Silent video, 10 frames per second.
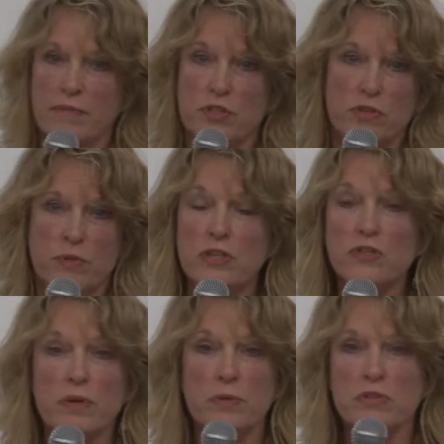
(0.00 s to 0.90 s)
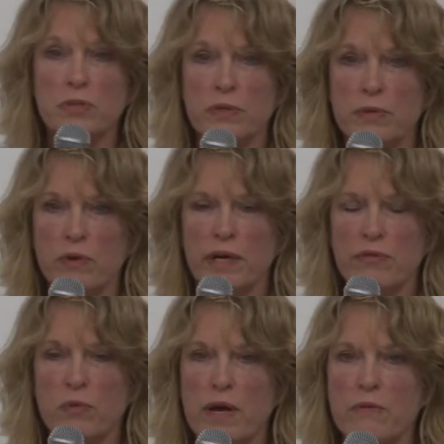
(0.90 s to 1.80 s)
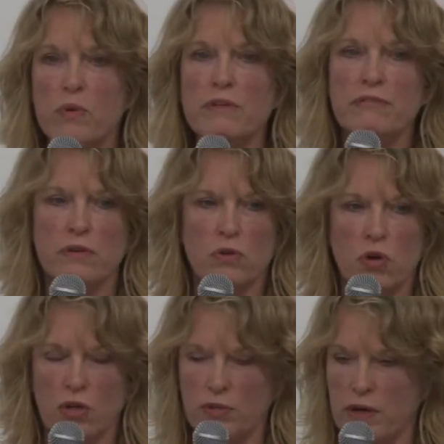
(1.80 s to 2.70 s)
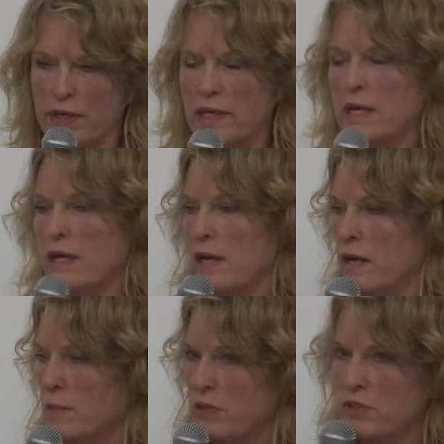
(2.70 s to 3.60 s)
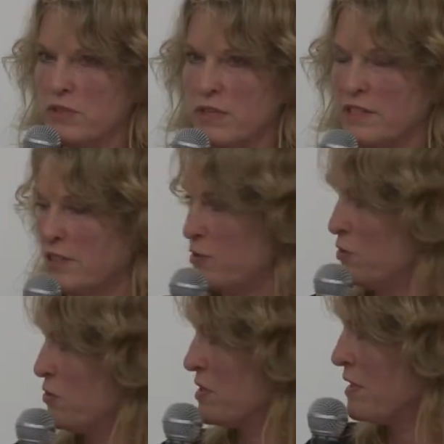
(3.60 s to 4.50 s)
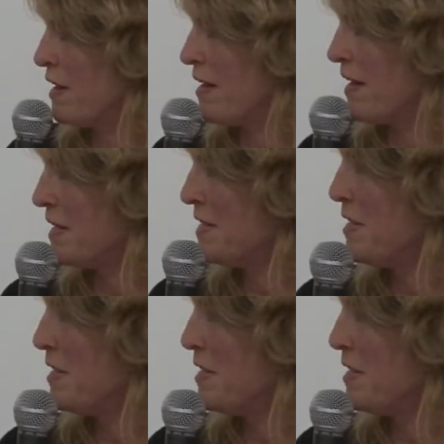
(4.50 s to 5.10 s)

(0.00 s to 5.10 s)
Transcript: to contribute to it in whatever way we feel called on. And I'm going to use that to introduce Kai,